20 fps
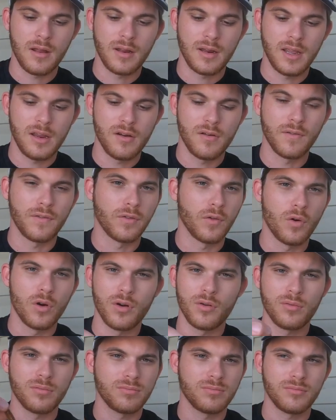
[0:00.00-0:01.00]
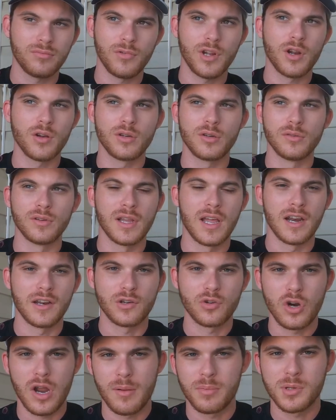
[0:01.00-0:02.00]
here in Florida, we don't do a lot of
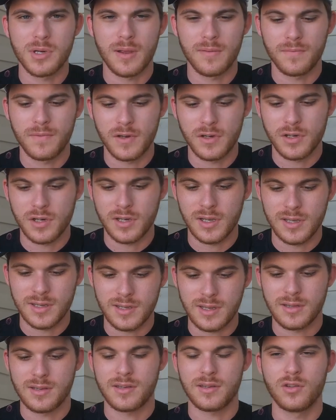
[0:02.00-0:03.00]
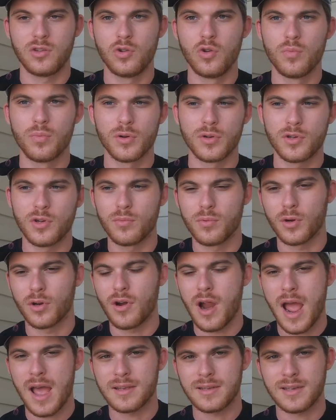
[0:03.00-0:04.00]
drop shot fishing as it's super
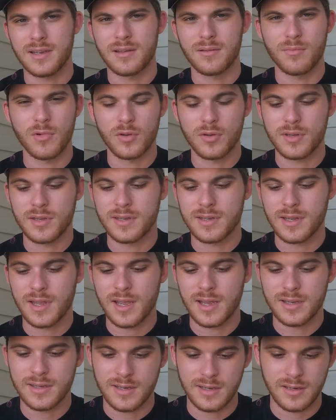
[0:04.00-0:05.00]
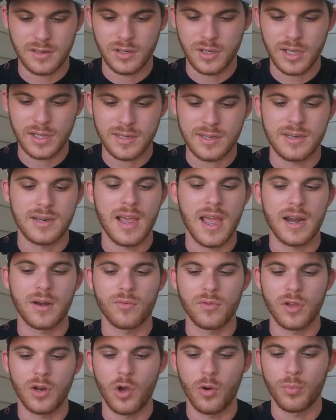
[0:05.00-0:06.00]
grassy in most of these lakes and you get snagged
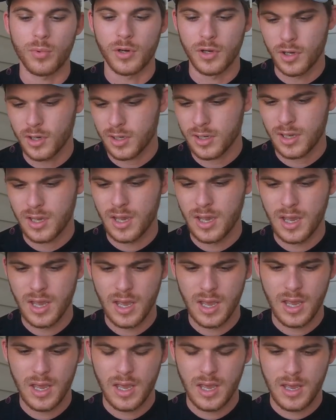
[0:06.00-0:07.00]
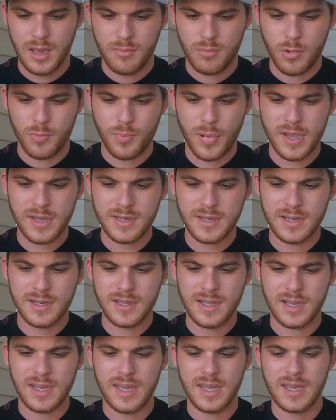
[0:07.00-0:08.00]
with an open hook. But basically
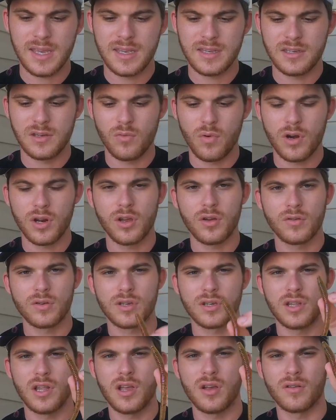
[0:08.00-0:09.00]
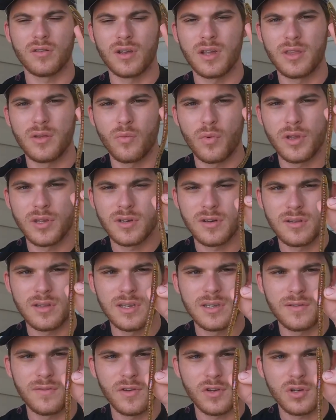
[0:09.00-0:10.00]
the key is you want to go slow. In the winter,
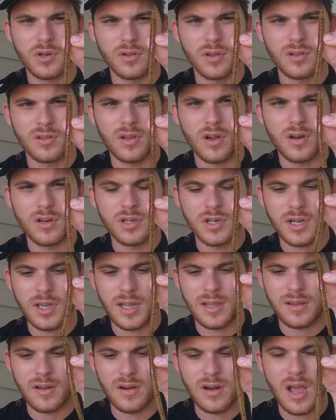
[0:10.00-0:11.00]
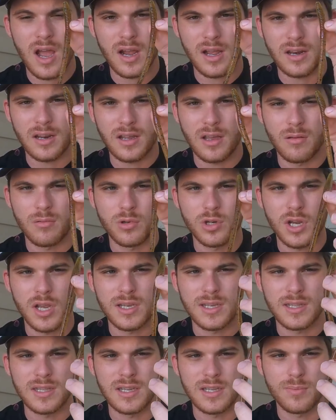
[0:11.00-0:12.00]
these fish are lethargic and they're not going to come
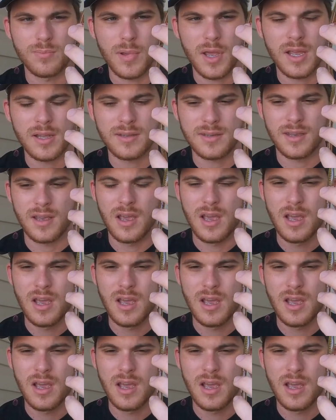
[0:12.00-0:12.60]
chasing these baits.